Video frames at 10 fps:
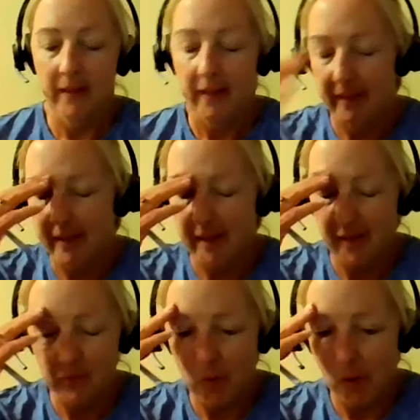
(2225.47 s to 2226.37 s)
And
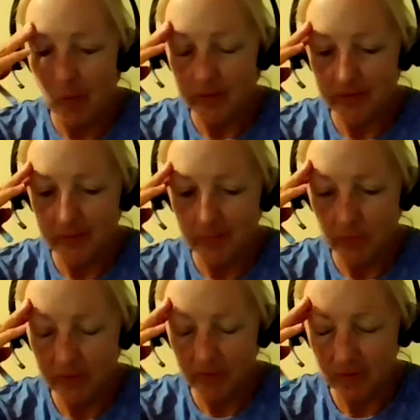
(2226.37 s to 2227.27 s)
another quote is
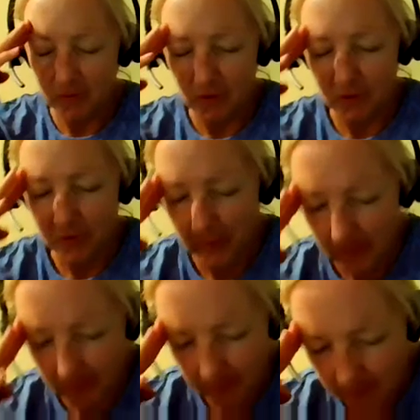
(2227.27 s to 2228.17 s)
Winston Churchill, I
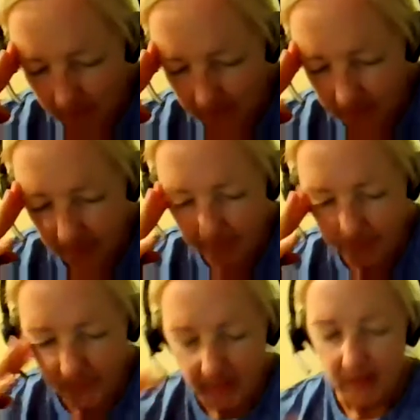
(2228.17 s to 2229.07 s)
think it was,
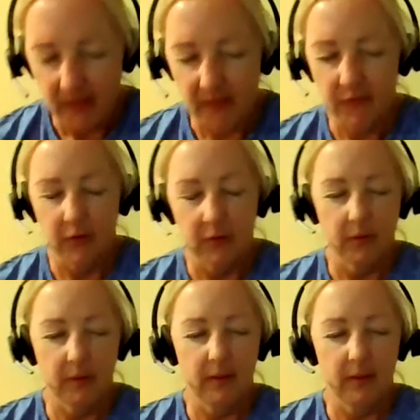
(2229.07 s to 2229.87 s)
if you're,